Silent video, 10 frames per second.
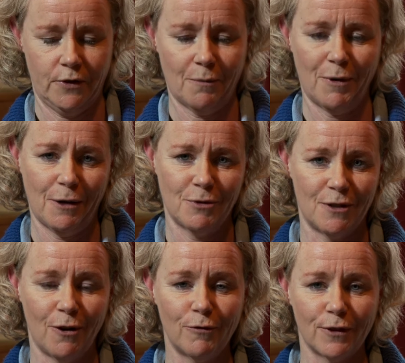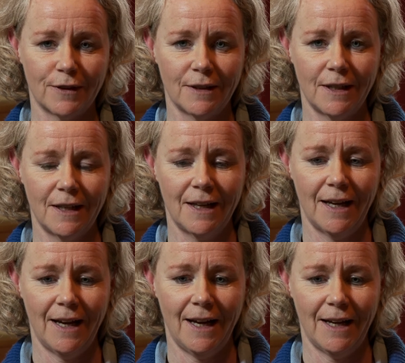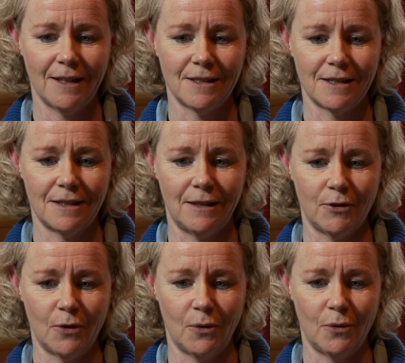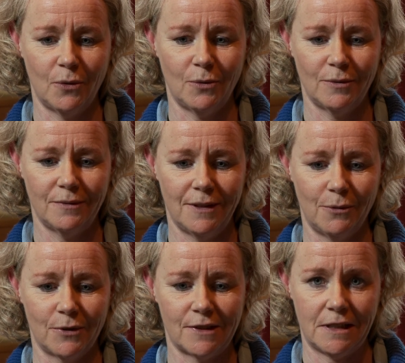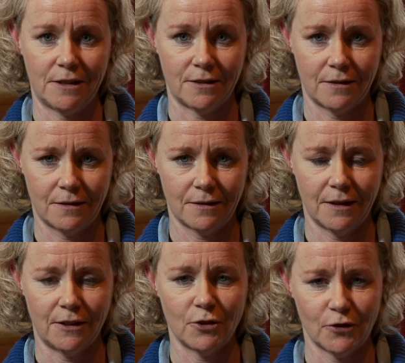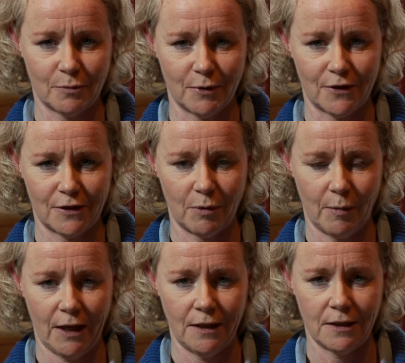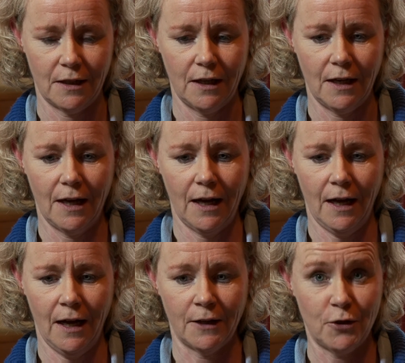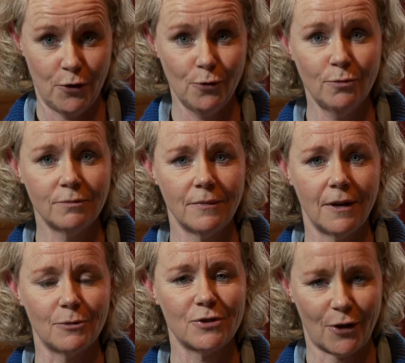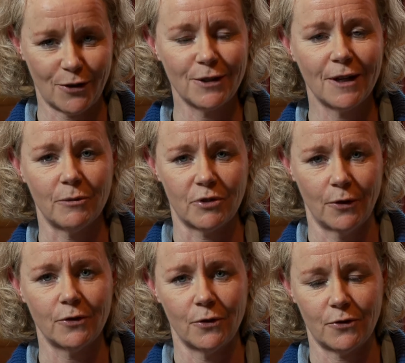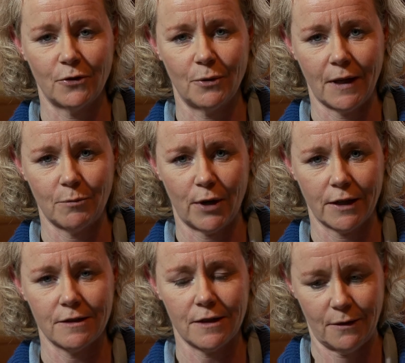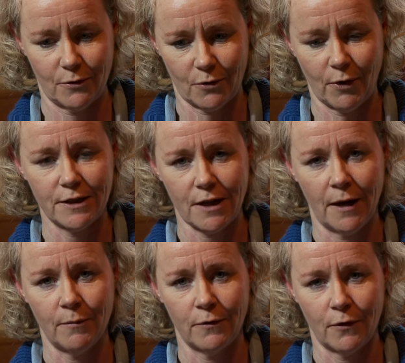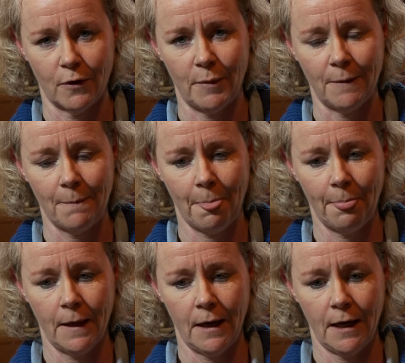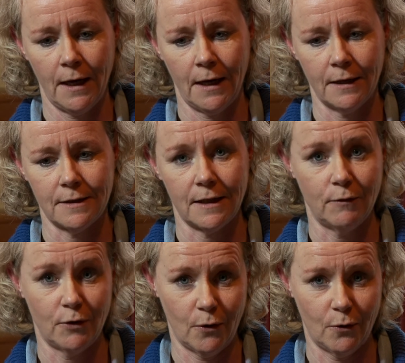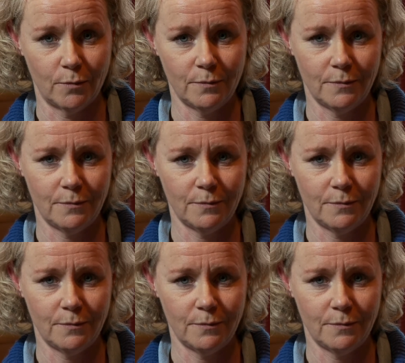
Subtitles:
someone I was in love with. And even though there was tears and adjustments to be made, I was certain I was going to go through with that pregnancy. It was the right time for me. And even though